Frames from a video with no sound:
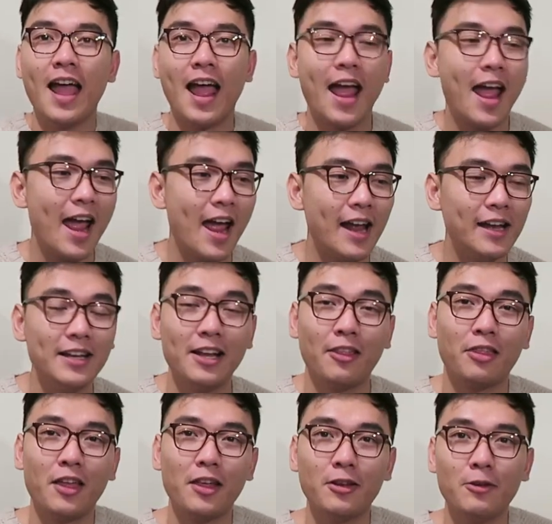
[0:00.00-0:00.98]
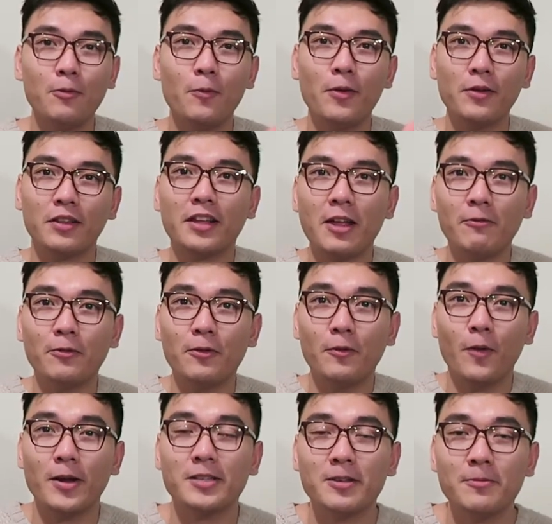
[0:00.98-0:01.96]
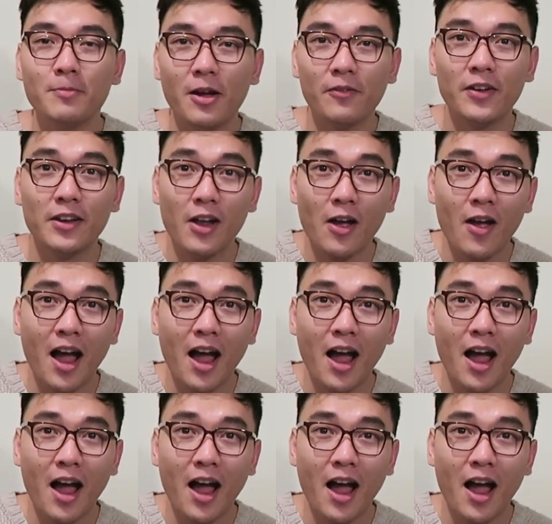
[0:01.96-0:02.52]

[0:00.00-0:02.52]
And yeah, thank you once again for watching my video.